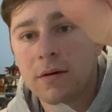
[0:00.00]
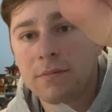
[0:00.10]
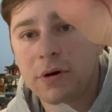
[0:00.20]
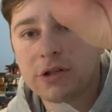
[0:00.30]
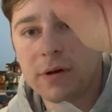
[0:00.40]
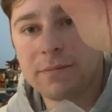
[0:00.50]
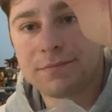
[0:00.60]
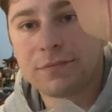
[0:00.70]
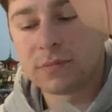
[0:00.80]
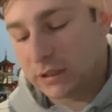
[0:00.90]
Pretty sweet.
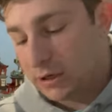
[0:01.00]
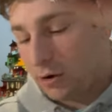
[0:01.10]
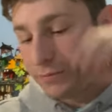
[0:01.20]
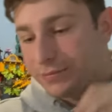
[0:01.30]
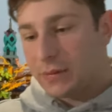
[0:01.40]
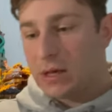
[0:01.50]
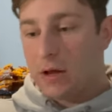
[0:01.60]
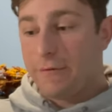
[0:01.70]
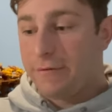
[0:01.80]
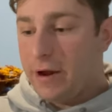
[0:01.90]
So
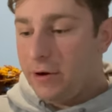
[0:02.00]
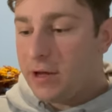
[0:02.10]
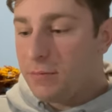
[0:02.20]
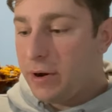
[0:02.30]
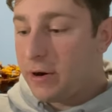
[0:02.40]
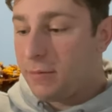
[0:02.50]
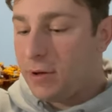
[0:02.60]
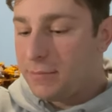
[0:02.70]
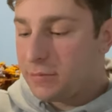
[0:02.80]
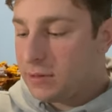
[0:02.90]
very comparable.
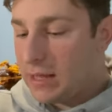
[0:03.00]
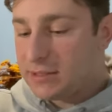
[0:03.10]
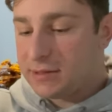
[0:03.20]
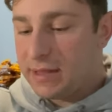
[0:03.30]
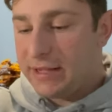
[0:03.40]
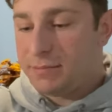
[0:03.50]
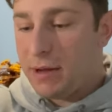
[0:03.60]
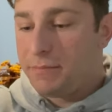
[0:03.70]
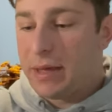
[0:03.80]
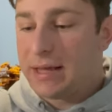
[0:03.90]
I'm, that's that's
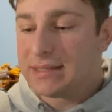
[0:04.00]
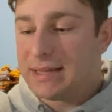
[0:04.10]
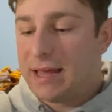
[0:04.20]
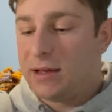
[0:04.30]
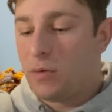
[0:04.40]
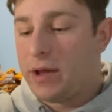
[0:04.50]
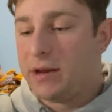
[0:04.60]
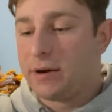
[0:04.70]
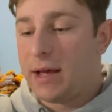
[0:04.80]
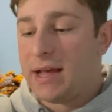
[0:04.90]
my biggest takeaway
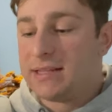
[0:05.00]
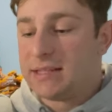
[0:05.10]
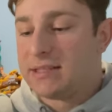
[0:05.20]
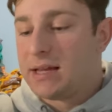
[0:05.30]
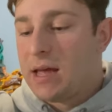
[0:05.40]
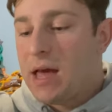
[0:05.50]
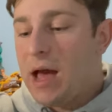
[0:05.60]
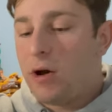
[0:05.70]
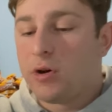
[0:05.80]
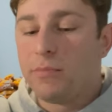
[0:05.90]
here, guys, is
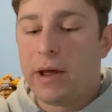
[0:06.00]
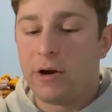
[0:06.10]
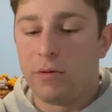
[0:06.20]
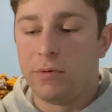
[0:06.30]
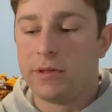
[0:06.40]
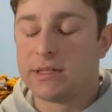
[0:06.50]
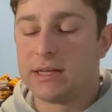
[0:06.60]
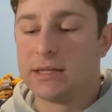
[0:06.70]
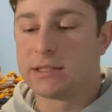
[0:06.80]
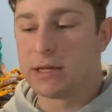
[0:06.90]
how comparable this
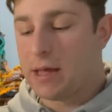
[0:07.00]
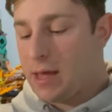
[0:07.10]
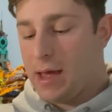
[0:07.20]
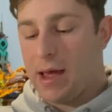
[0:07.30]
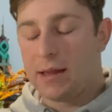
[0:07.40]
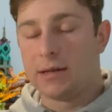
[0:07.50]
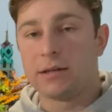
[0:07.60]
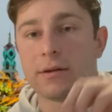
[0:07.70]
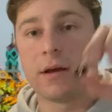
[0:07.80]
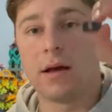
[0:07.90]
is. And
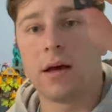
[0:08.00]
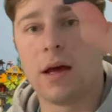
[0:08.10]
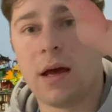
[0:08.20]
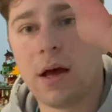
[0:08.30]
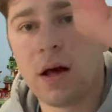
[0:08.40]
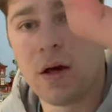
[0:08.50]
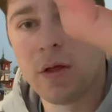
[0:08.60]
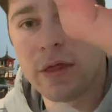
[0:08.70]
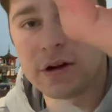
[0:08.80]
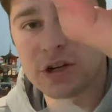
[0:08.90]

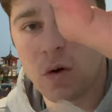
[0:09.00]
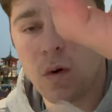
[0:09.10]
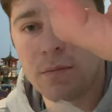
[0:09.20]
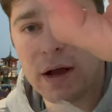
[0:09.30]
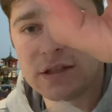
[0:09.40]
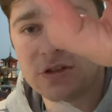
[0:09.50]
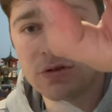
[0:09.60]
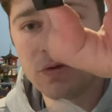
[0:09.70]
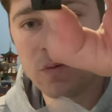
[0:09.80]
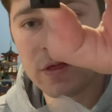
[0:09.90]
there's our one by
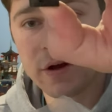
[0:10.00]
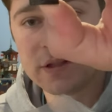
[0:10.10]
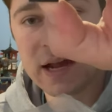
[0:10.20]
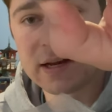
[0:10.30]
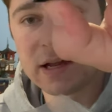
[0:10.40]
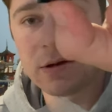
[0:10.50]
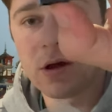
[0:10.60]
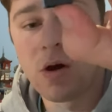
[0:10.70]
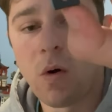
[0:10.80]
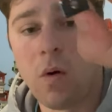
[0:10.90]
two with a Technic
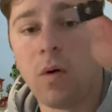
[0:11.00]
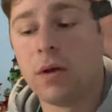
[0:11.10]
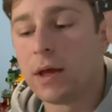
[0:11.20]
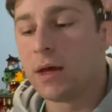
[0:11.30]
hole.